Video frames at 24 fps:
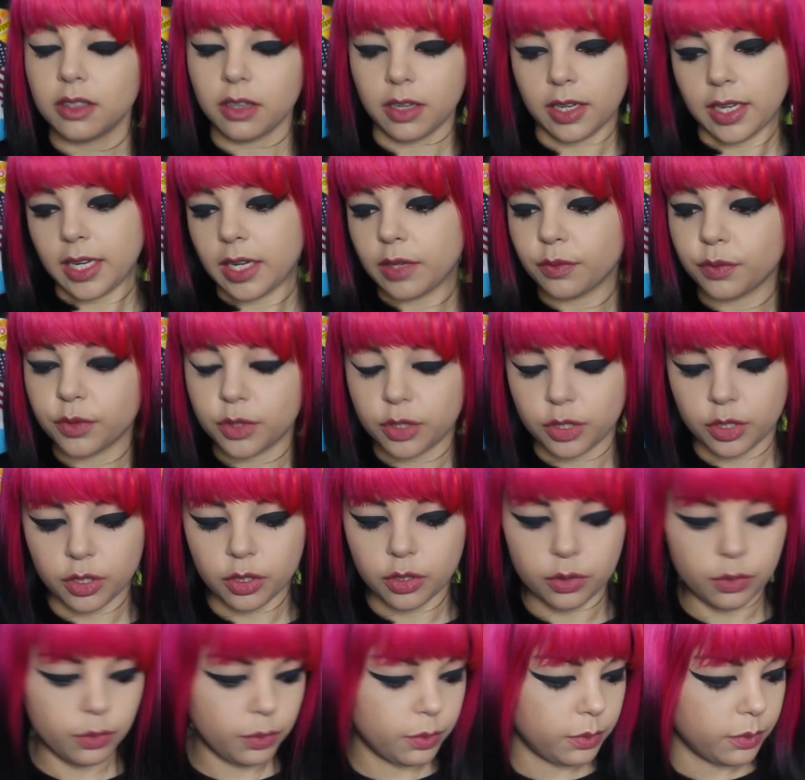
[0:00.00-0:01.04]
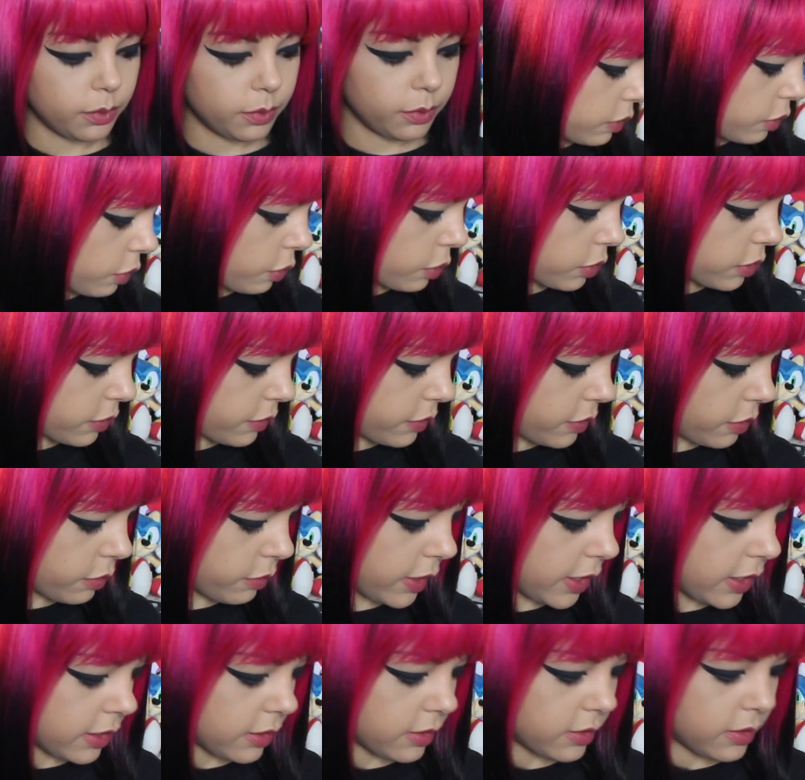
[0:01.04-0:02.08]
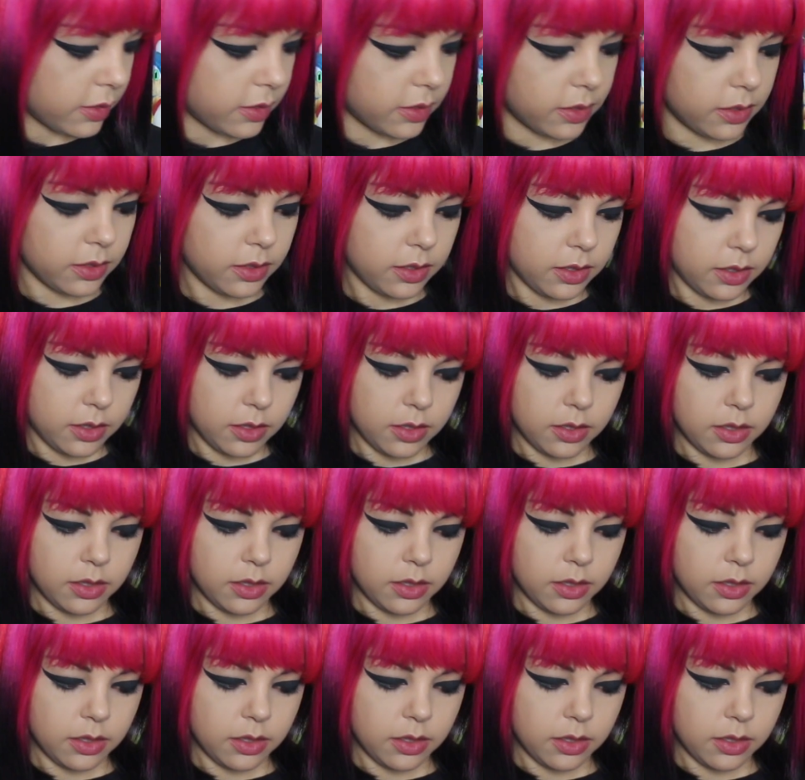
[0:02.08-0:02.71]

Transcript: I have two Lord of the Rings,